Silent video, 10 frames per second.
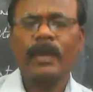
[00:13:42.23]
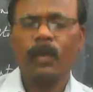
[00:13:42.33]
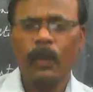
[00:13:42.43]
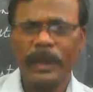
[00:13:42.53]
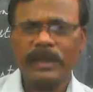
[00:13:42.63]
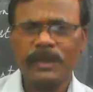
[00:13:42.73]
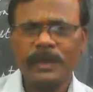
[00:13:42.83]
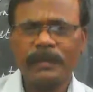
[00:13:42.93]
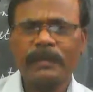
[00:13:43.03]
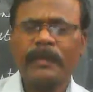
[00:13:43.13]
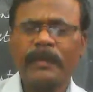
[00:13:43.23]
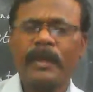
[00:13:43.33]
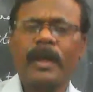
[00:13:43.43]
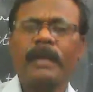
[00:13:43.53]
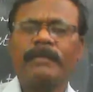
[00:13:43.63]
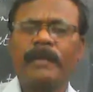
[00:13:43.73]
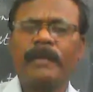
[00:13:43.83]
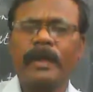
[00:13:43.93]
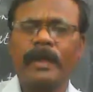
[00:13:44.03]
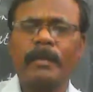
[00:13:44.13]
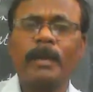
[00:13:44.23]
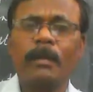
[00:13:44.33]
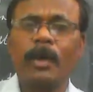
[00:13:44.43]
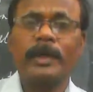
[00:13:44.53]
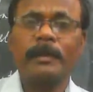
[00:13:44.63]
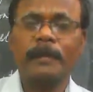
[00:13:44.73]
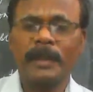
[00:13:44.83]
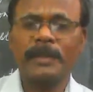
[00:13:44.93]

in which every able-bodied